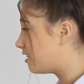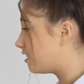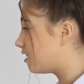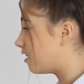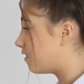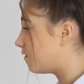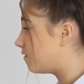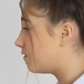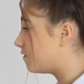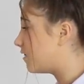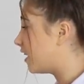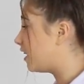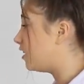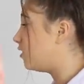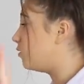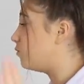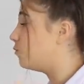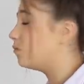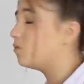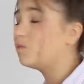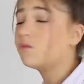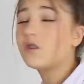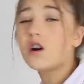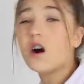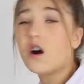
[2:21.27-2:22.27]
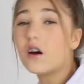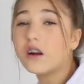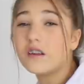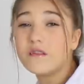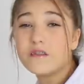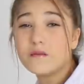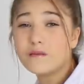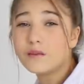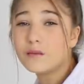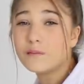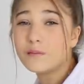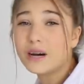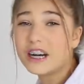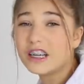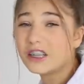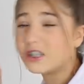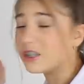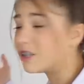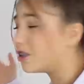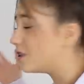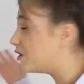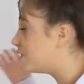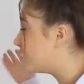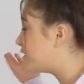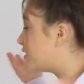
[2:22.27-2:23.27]
stuff that you can't even
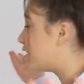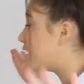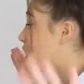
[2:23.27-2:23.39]
imagine.